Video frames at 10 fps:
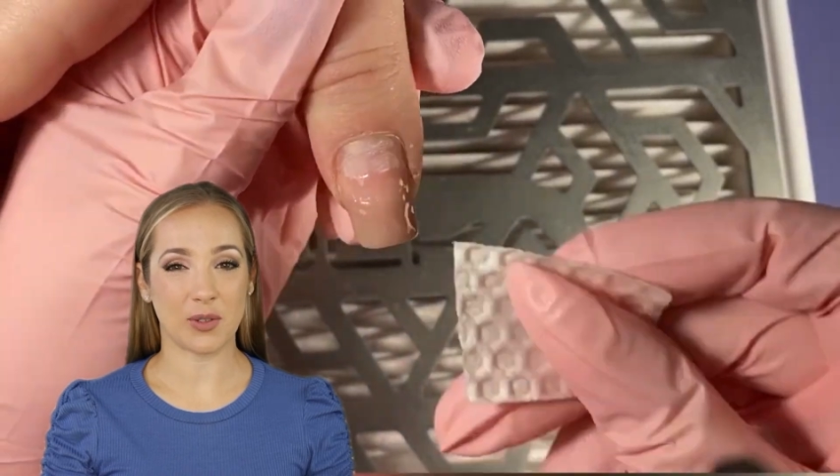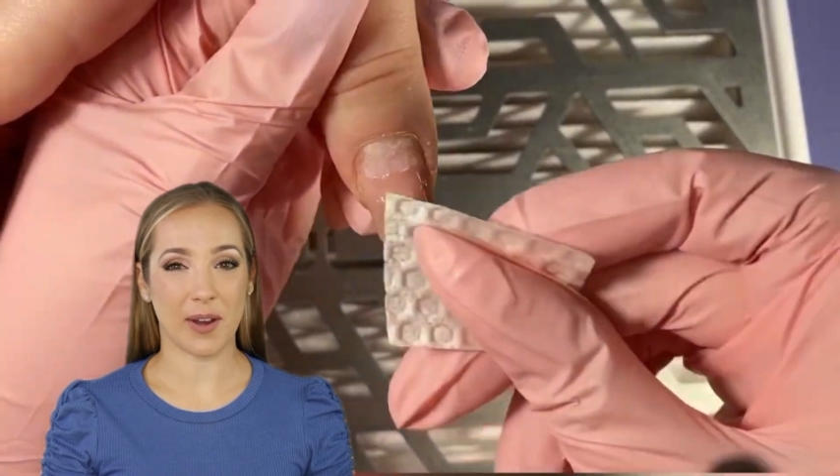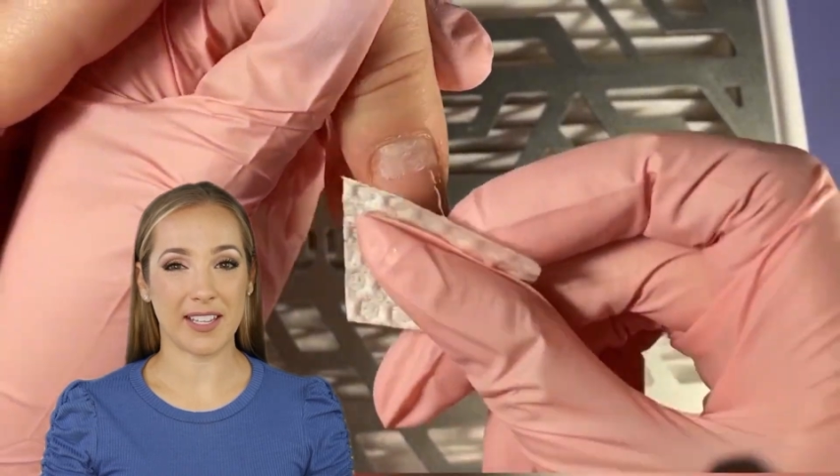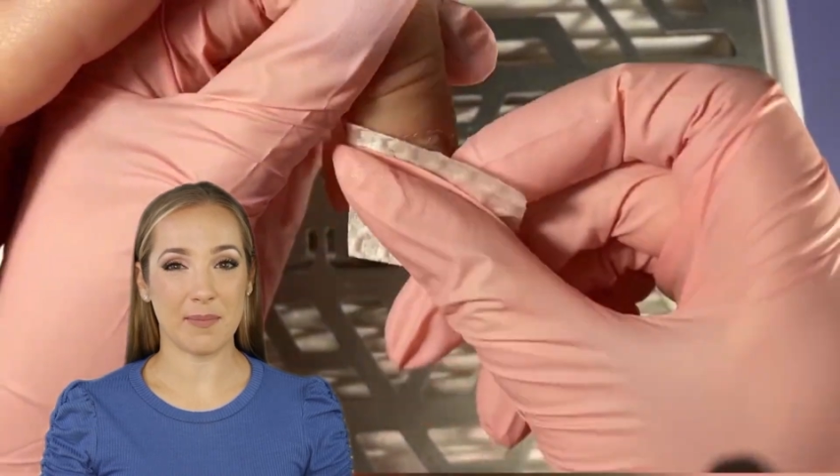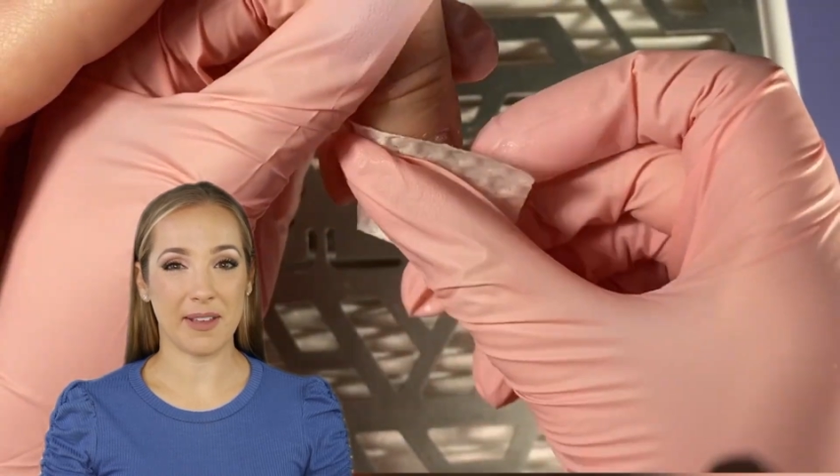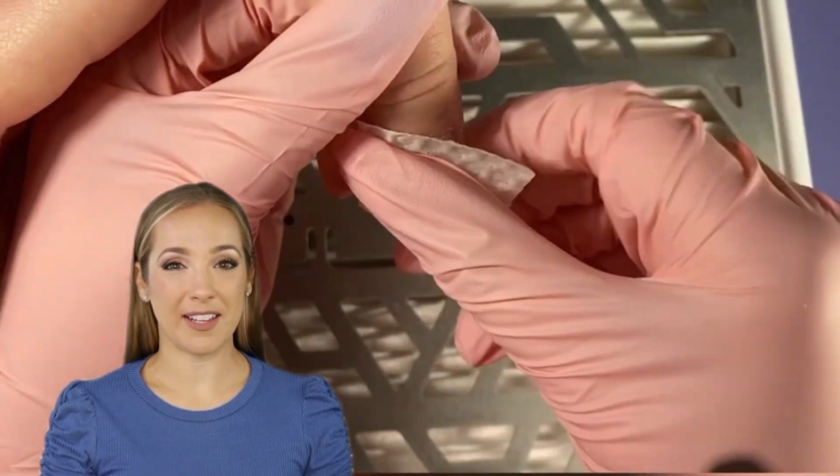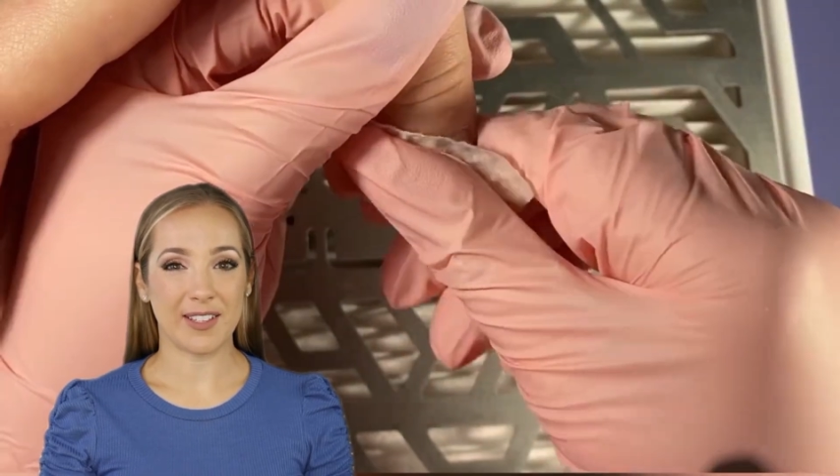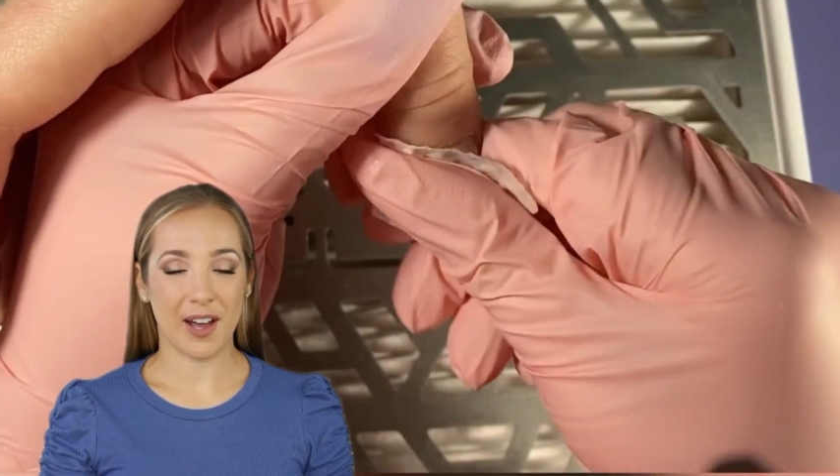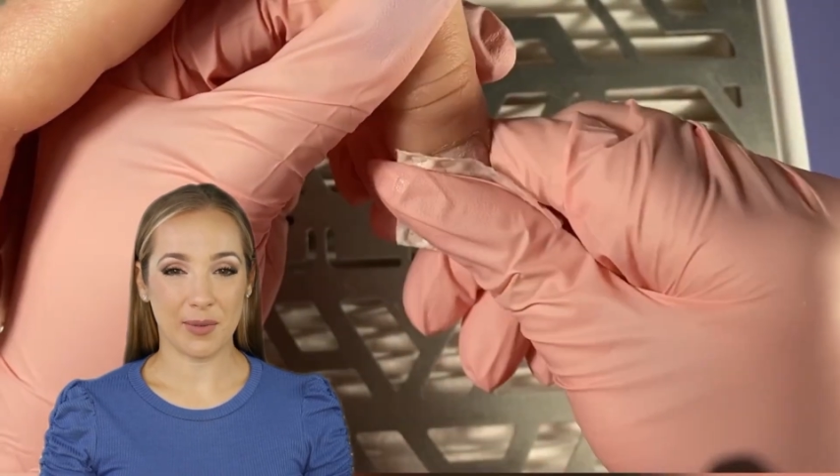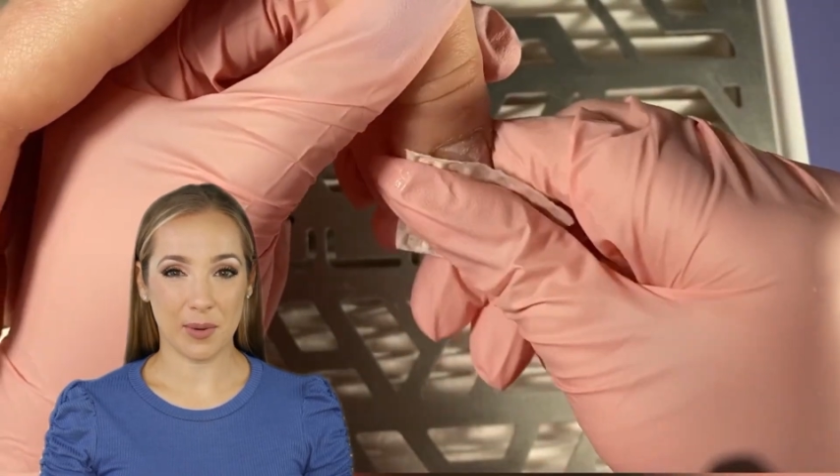20
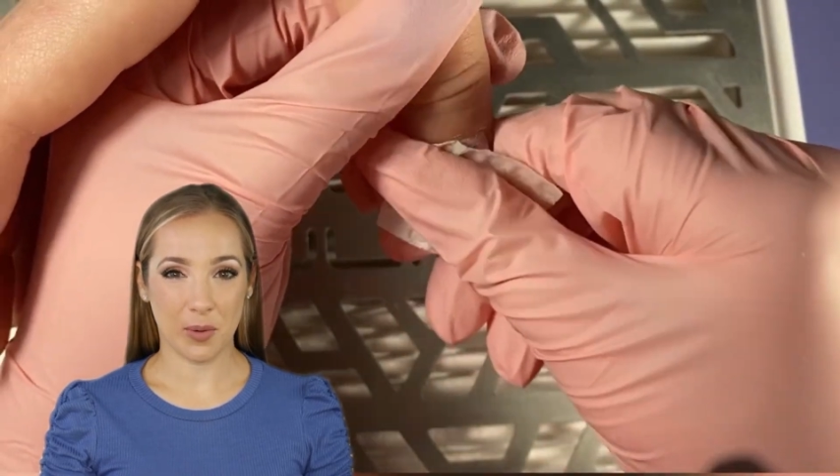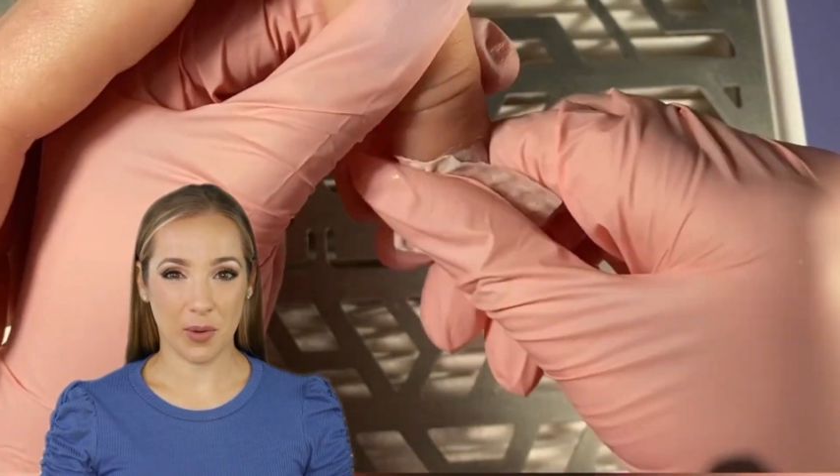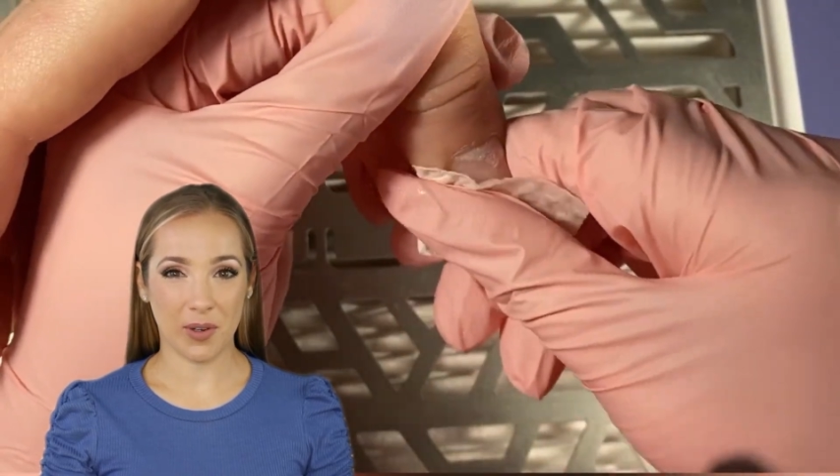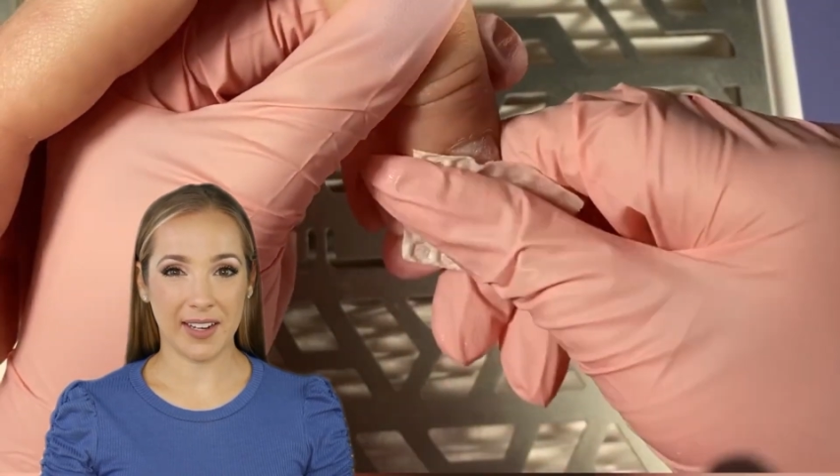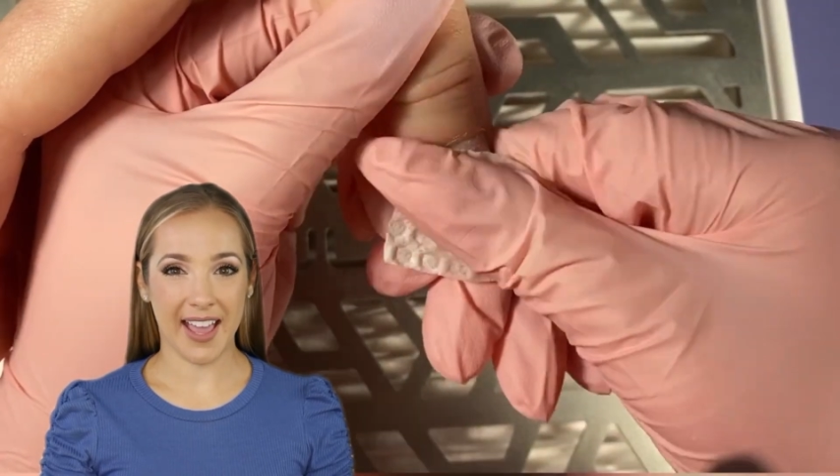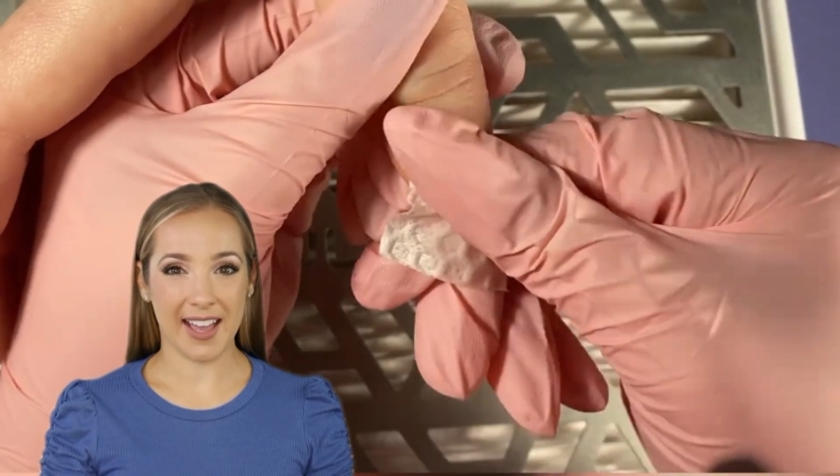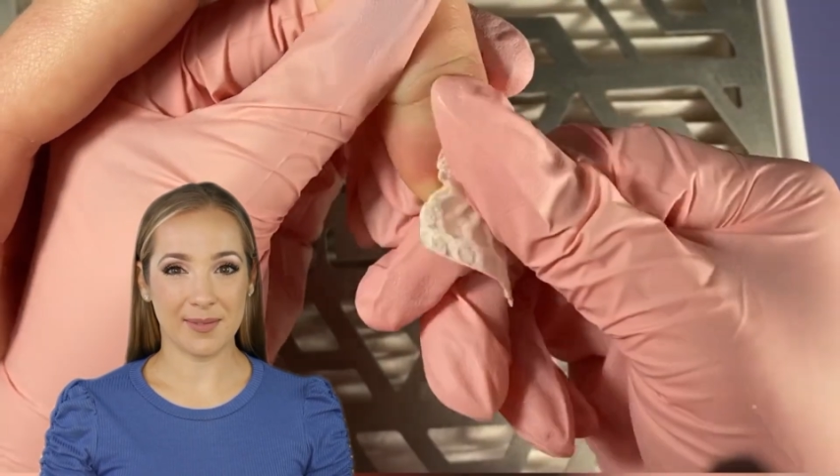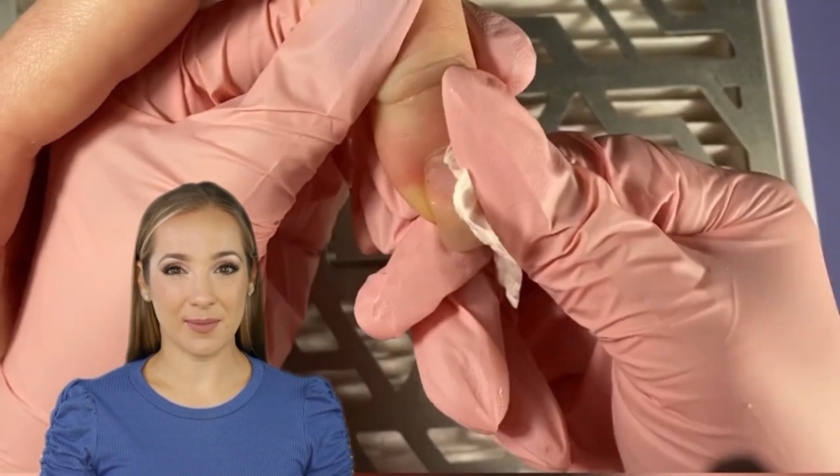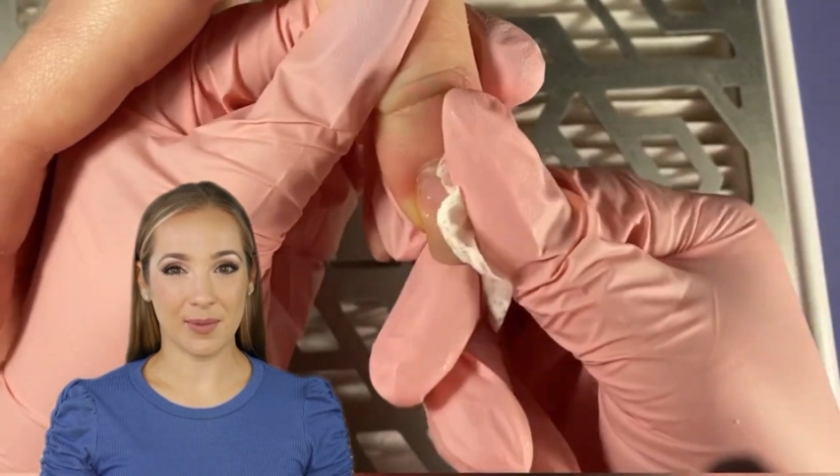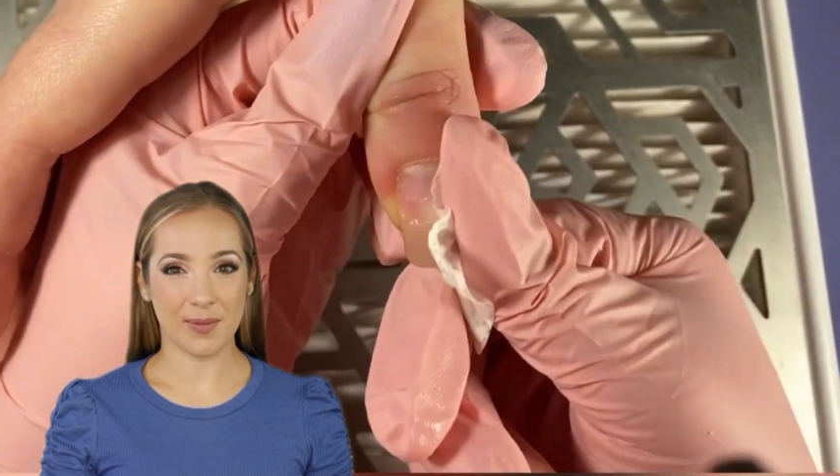minutes on removal again.